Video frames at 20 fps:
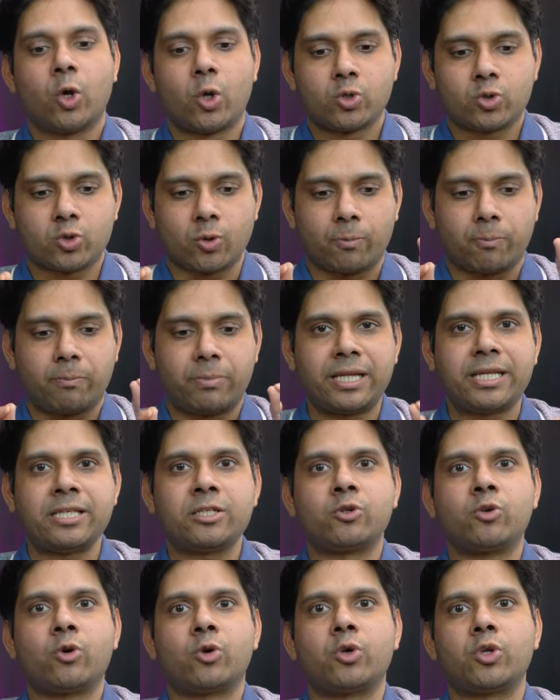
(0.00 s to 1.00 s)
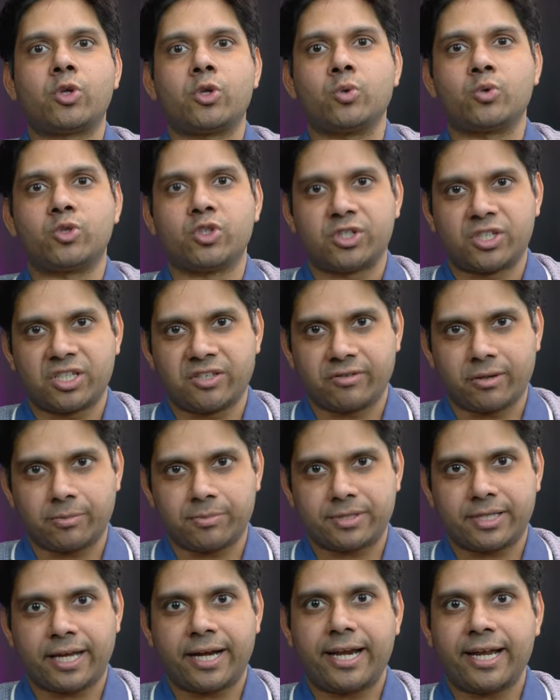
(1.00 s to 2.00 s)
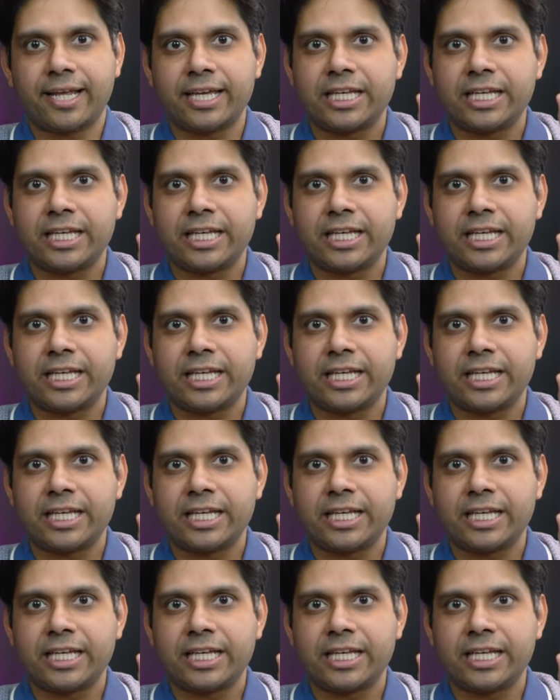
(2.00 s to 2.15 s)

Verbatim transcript: So please go to U G C website,